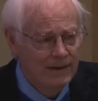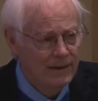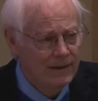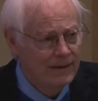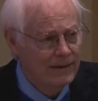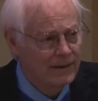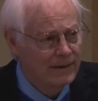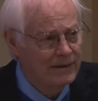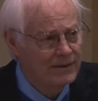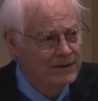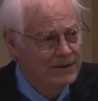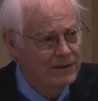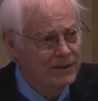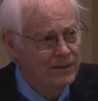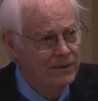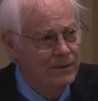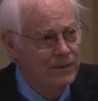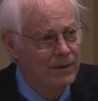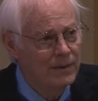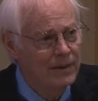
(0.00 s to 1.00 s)
And
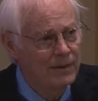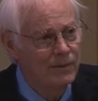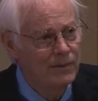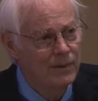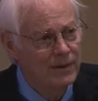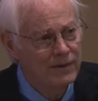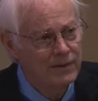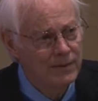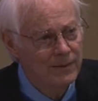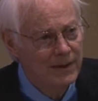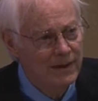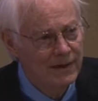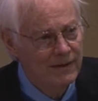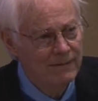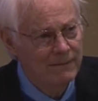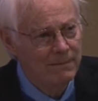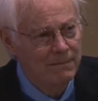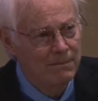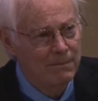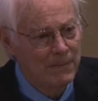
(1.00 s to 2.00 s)
so when you
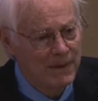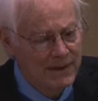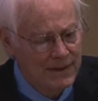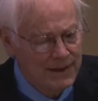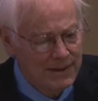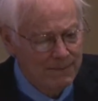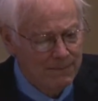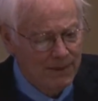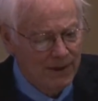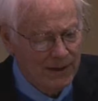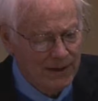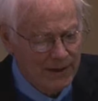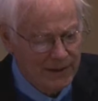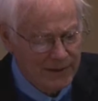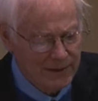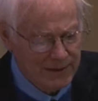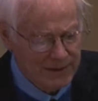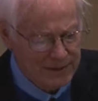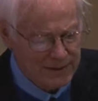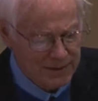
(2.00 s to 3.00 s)
have moneyed
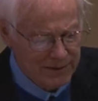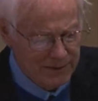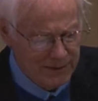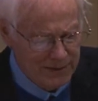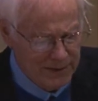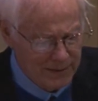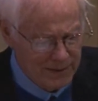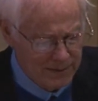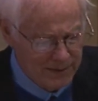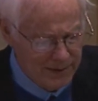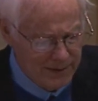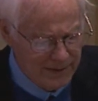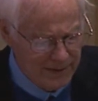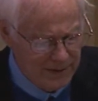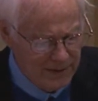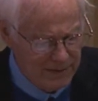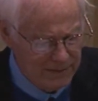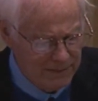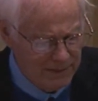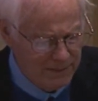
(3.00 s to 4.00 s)
politics to the degree that
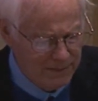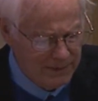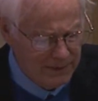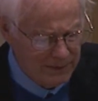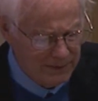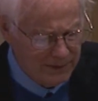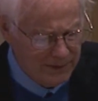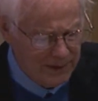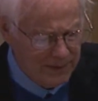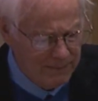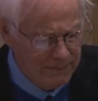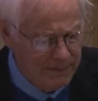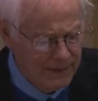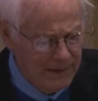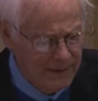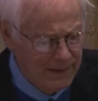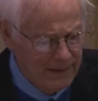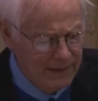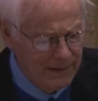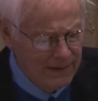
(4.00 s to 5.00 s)
has been built up
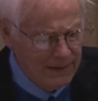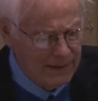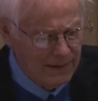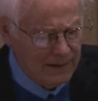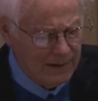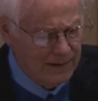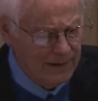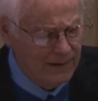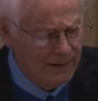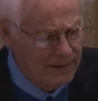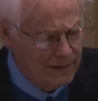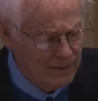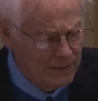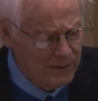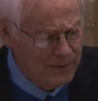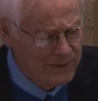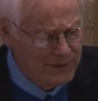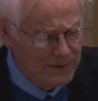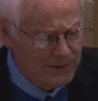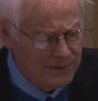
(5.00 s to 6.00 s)
uh, and
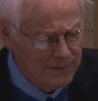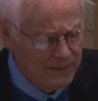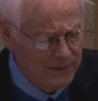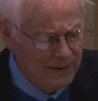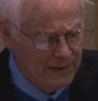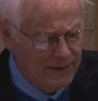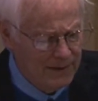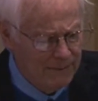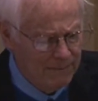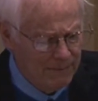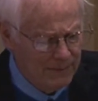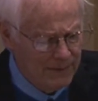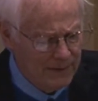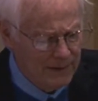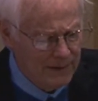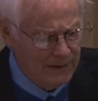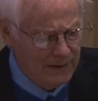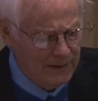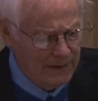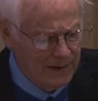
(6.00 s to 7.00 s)
which has been
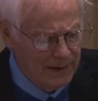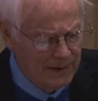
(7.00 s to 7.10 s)
uh,